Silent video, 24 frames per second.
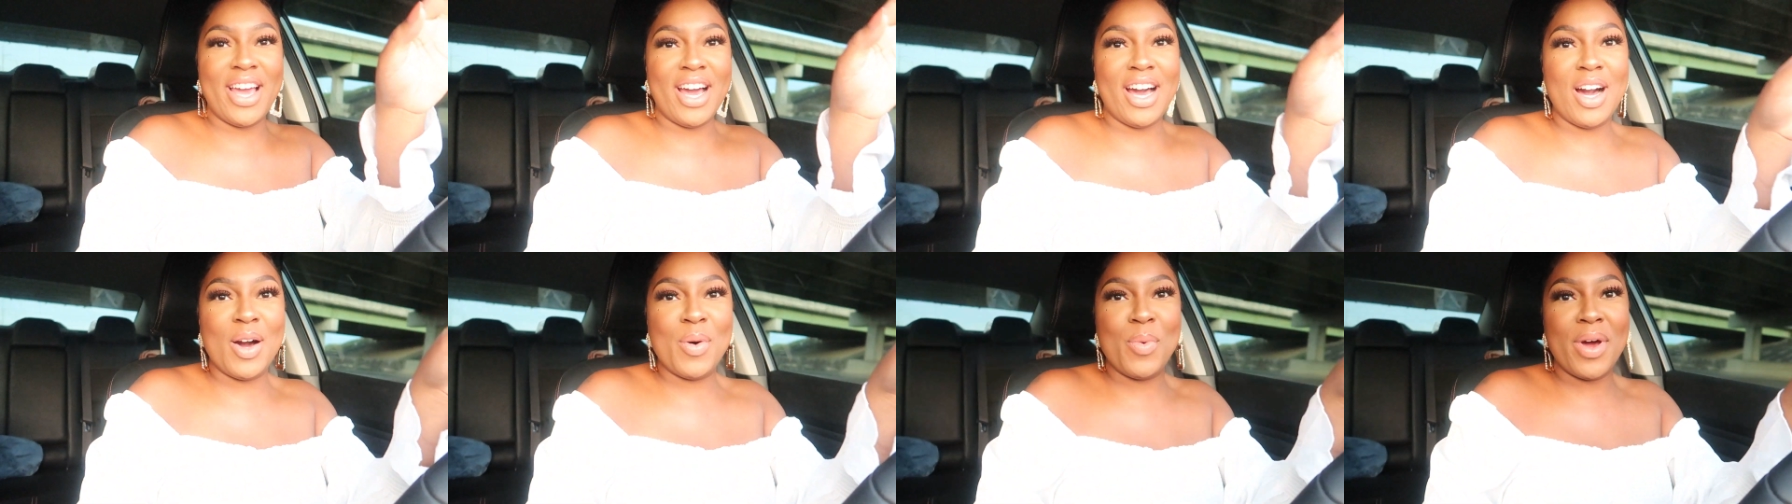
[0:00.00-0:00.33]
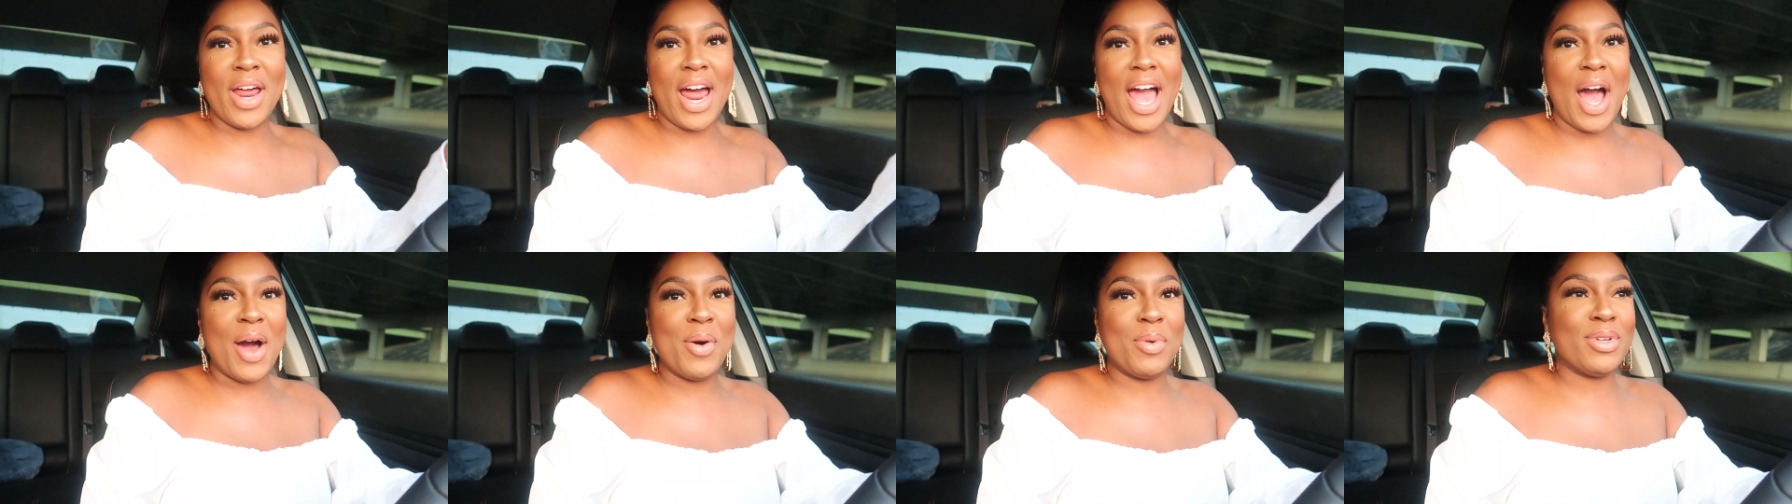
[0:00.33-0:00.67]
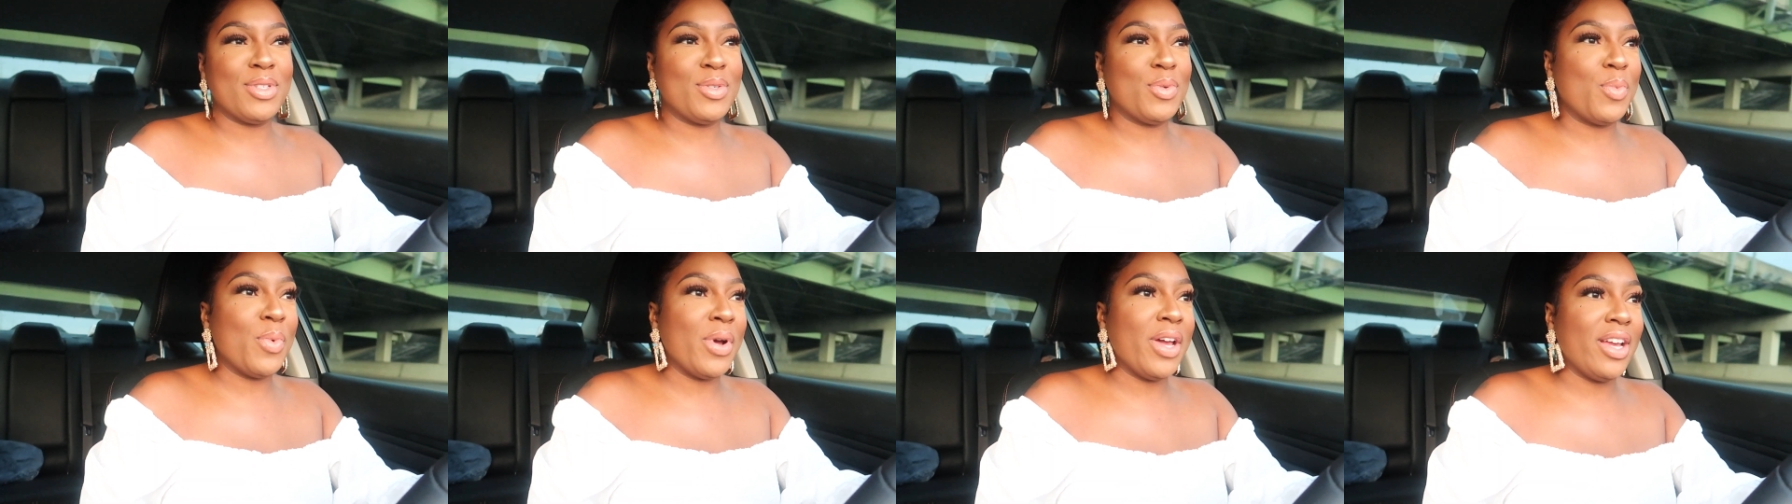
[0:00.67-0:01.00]
y'all what i
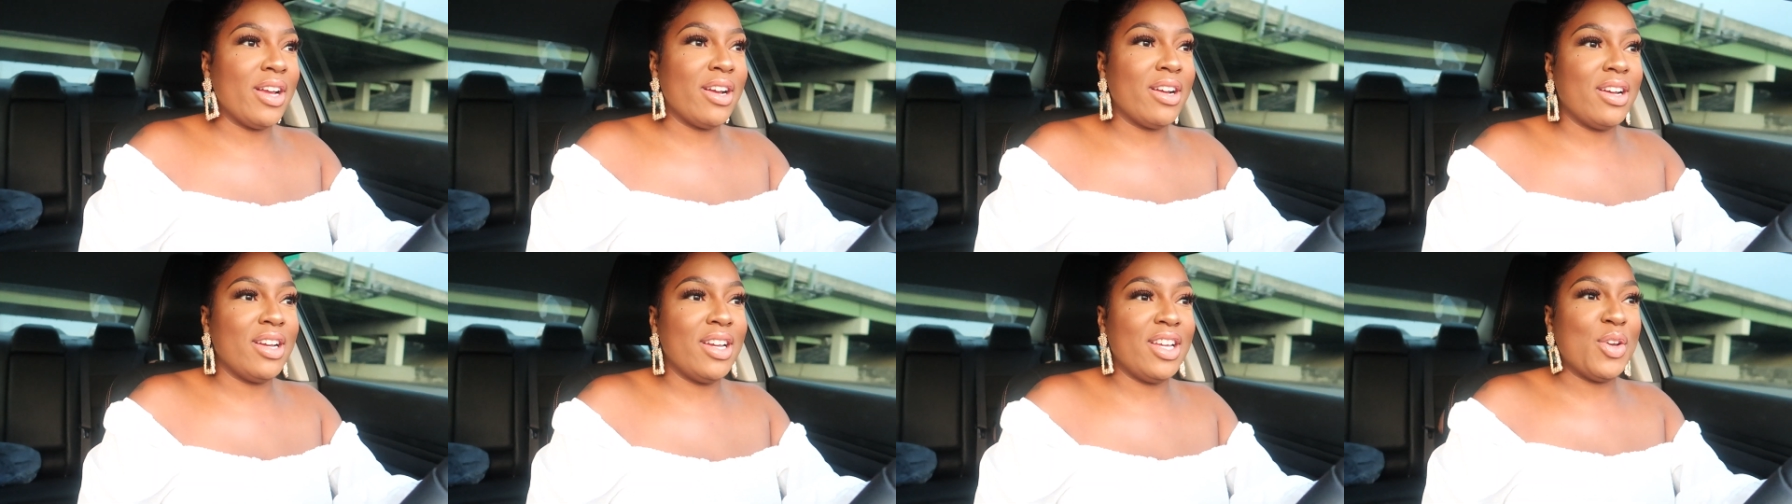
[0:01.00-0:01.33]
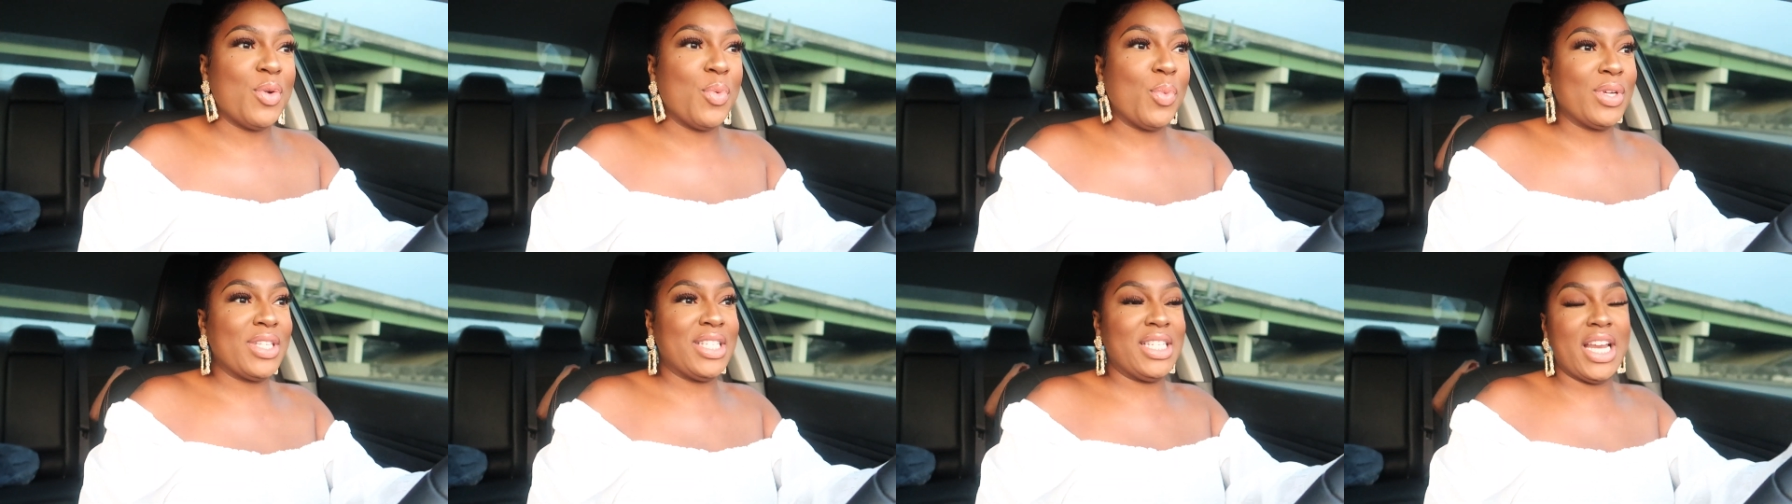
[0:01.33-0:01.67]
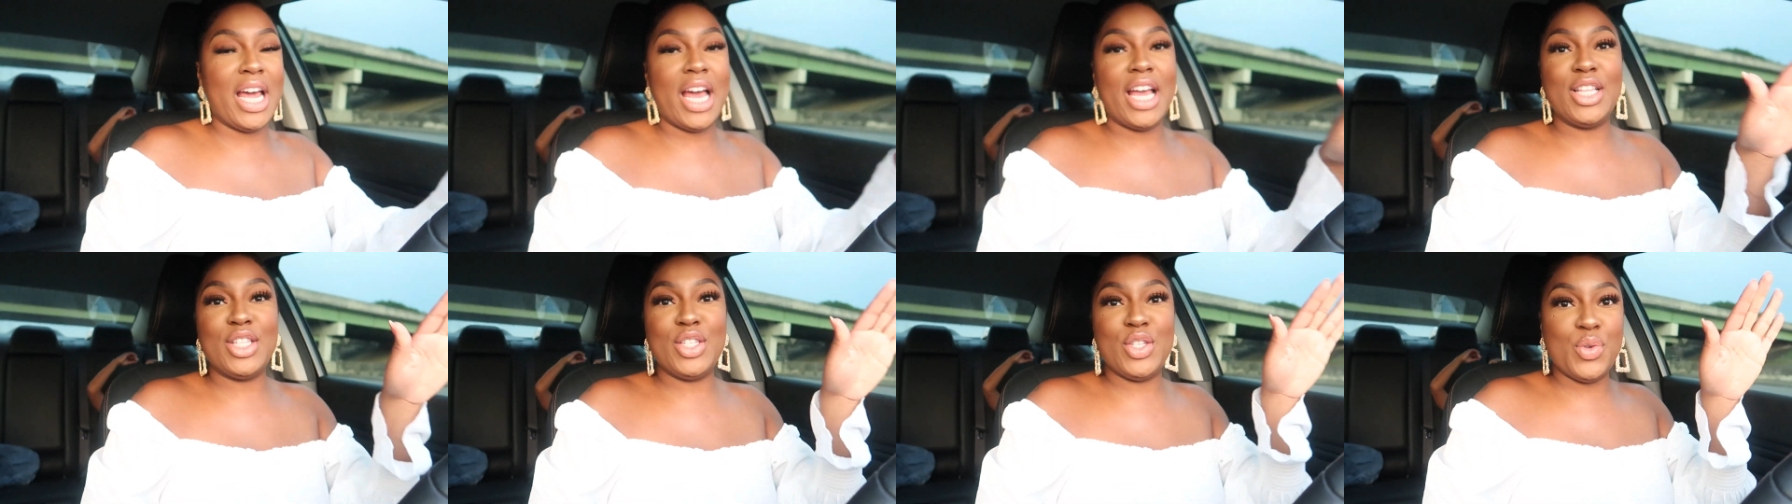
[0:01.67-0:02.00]
was wearing was
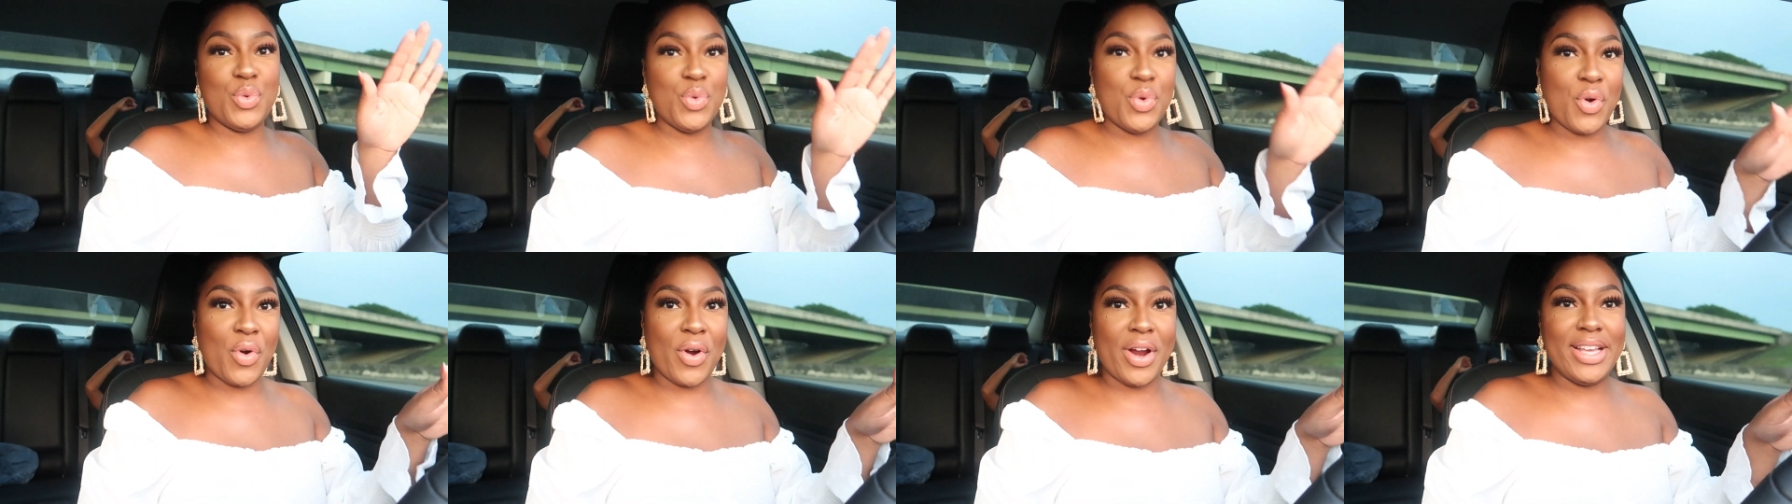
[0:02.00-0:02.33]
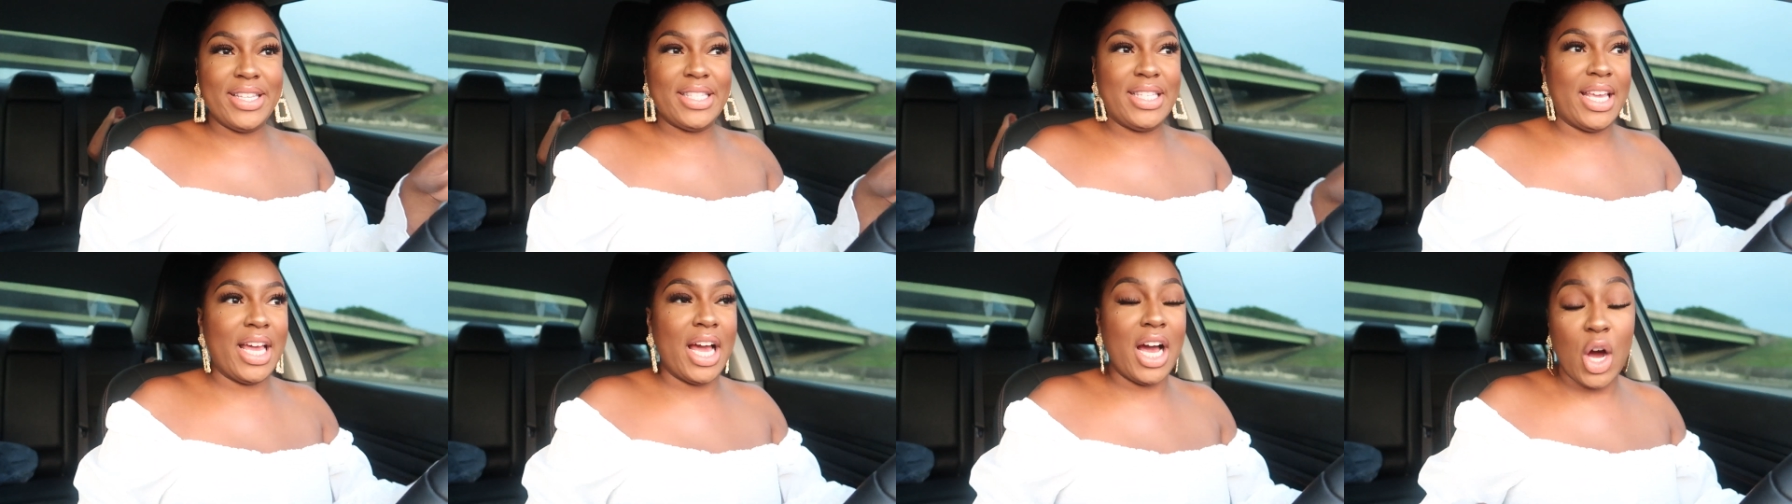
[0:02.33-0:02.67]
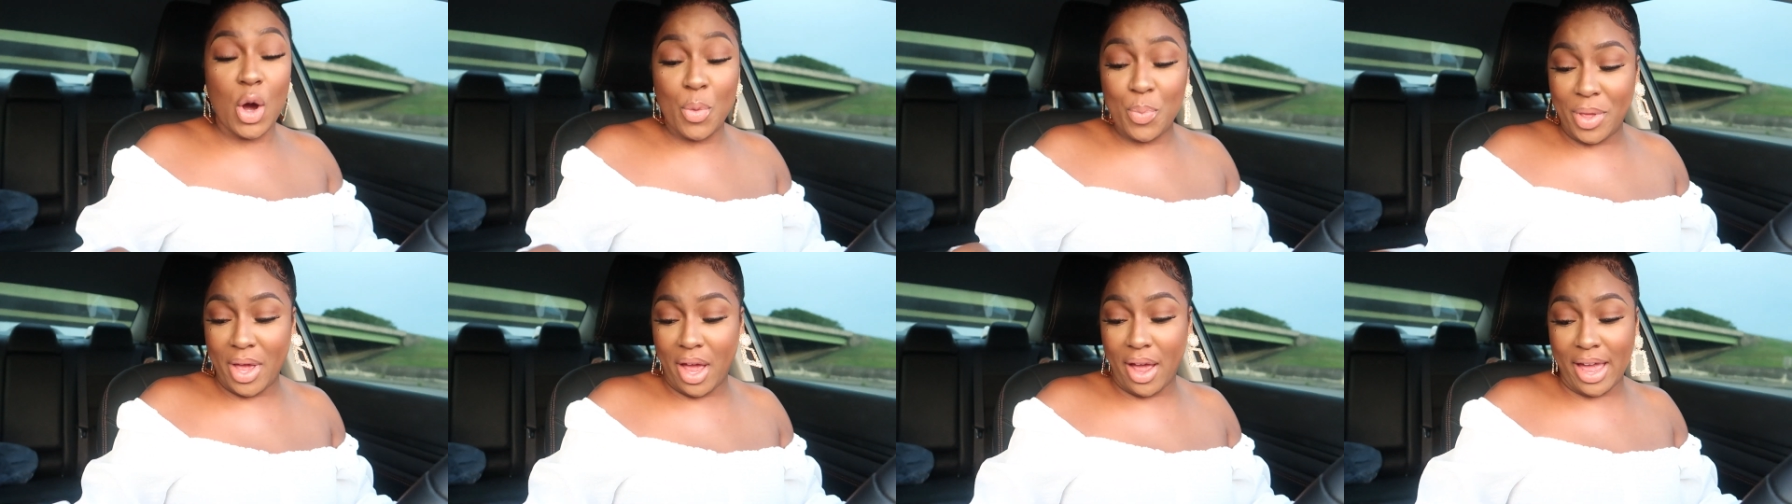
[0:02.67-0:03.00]
not too crazy i
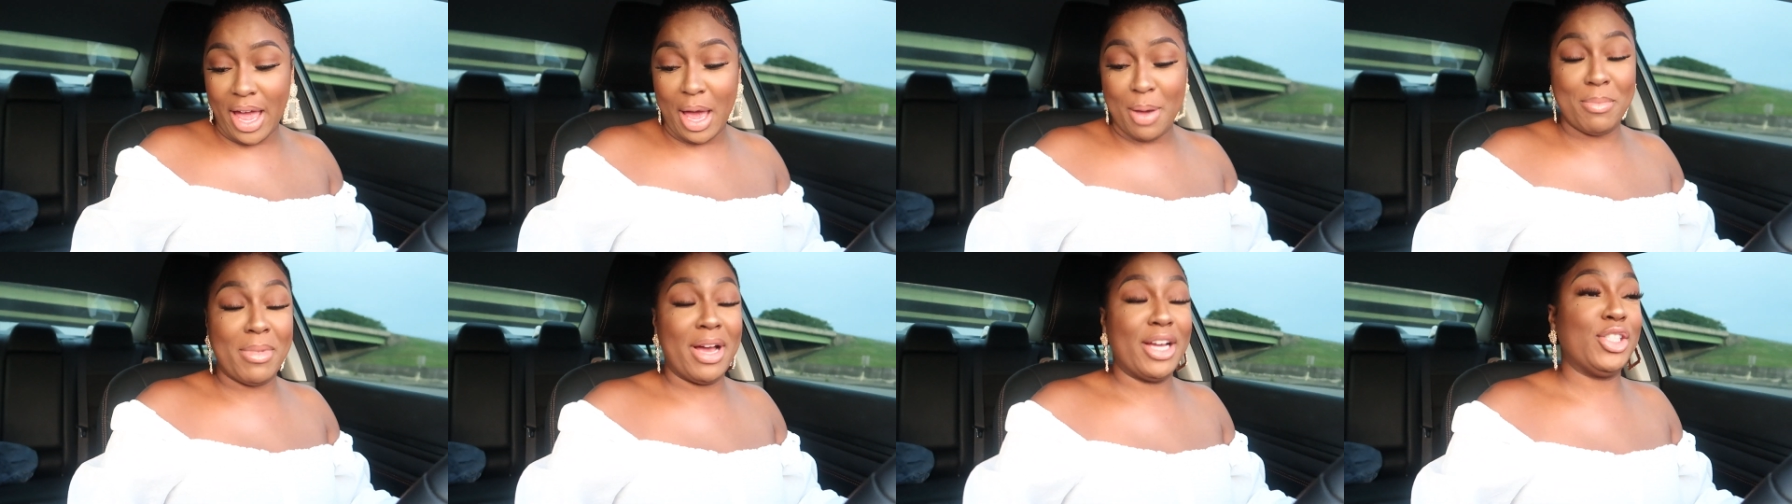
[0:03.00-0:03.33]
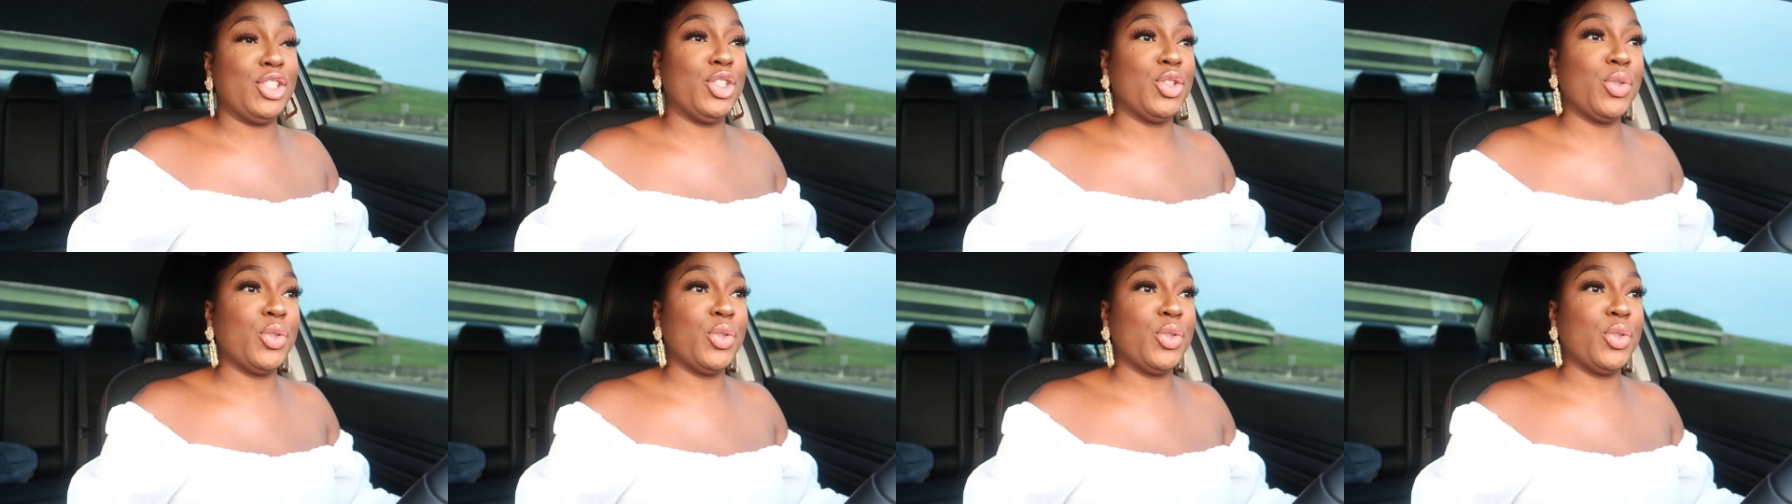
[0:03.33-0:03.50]
hope y'all got my